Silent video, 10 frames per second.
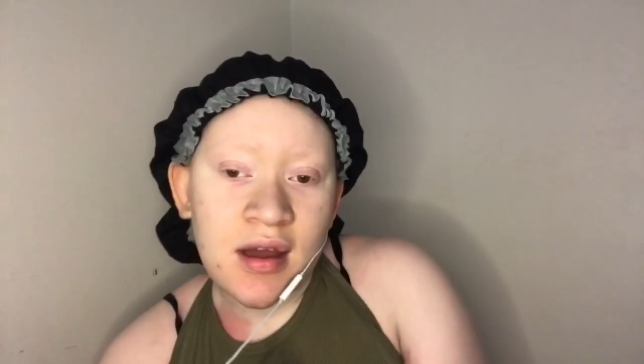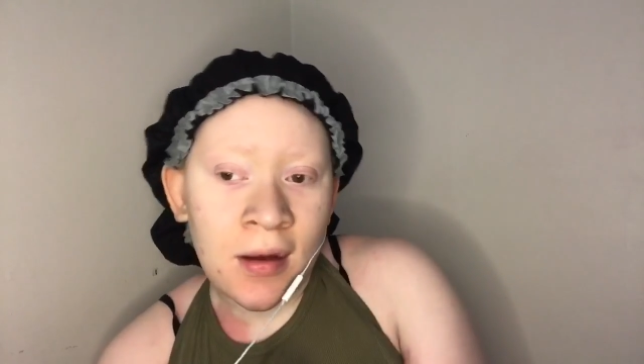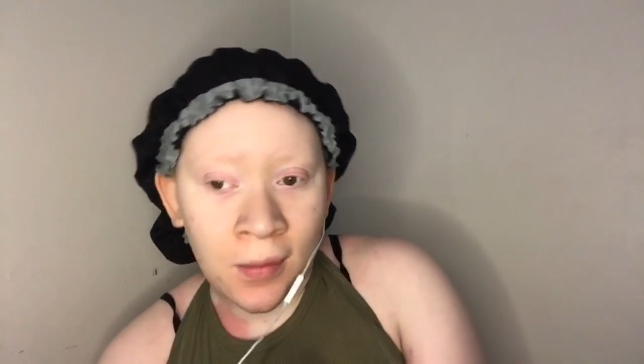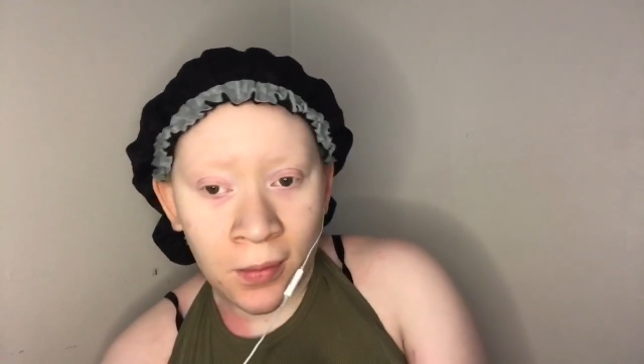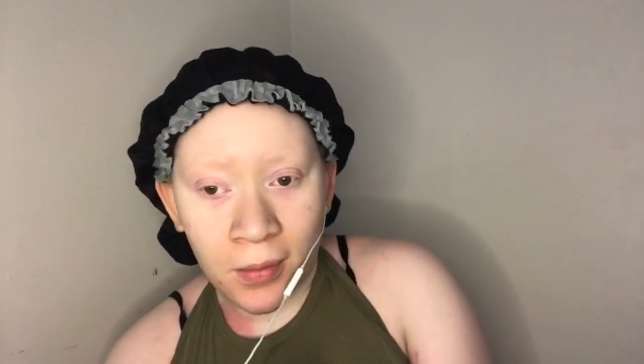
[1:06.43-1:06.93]

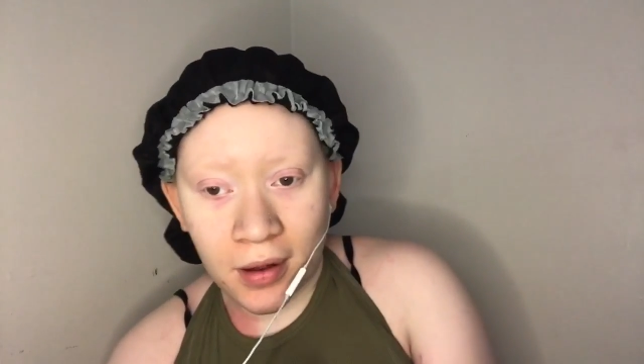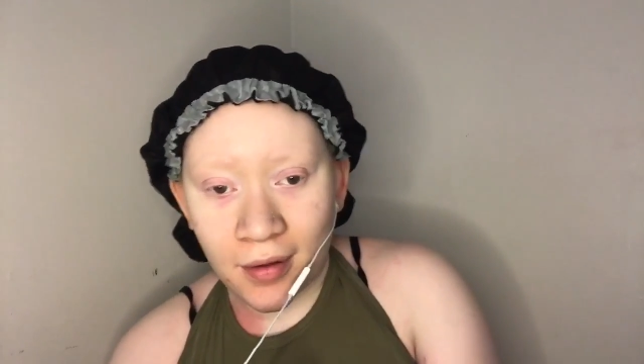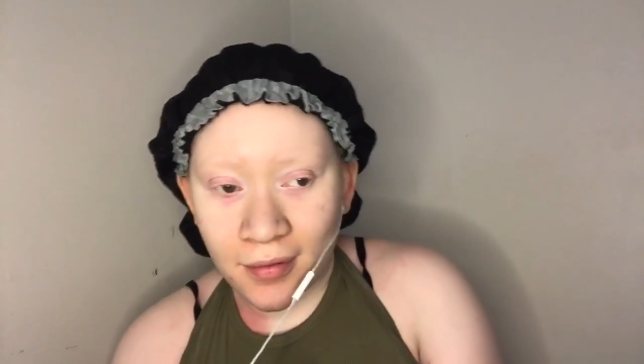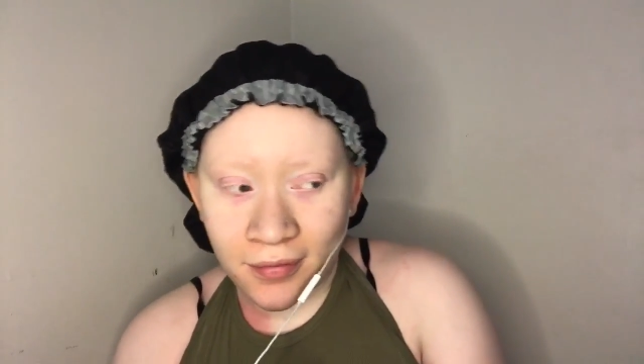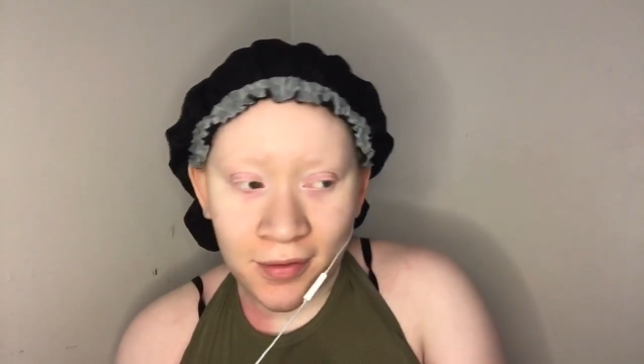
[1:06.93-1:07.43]
how
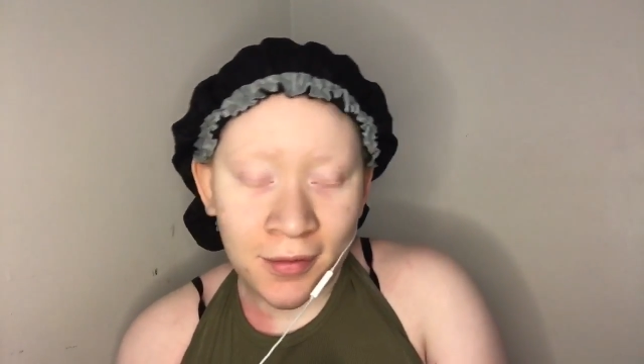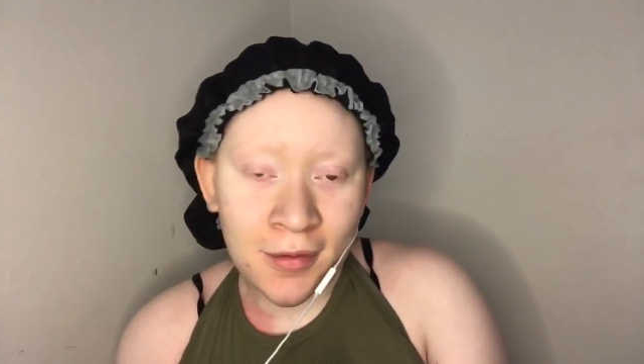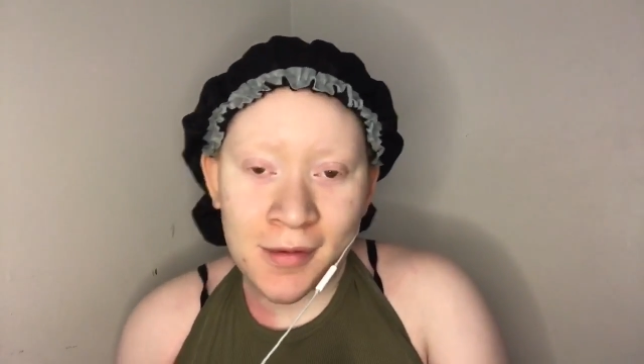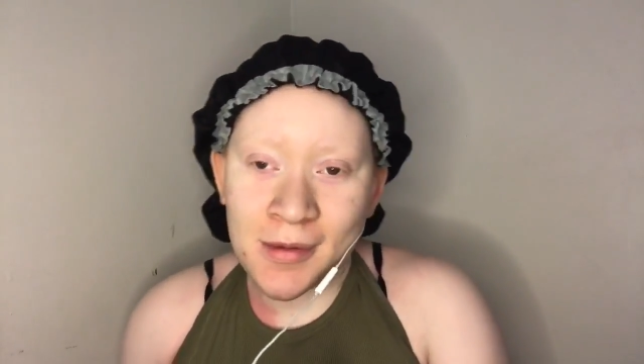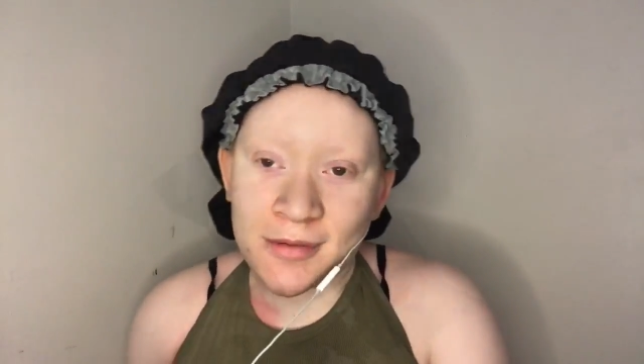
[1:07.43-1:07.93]
I feel
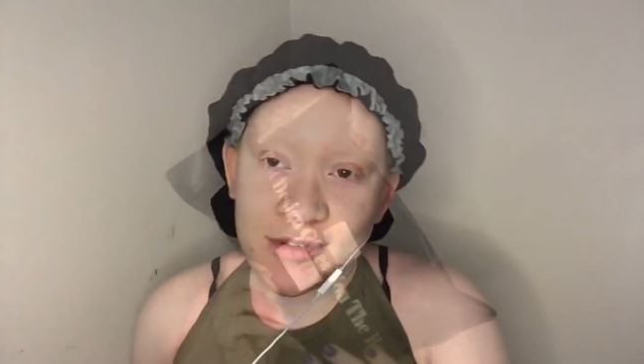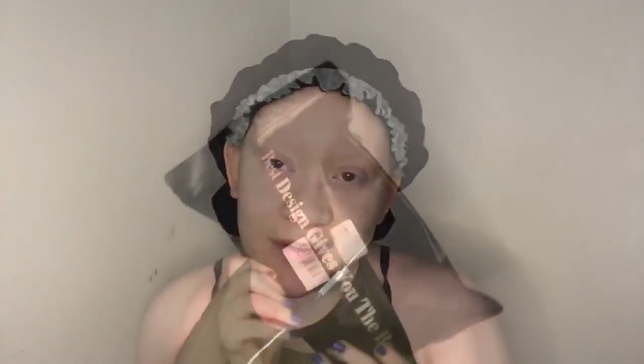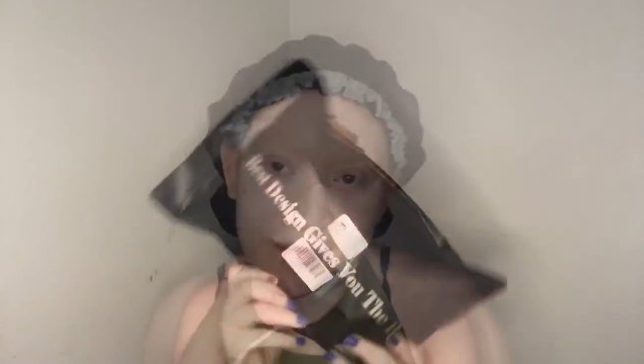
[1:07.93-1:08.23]
about this.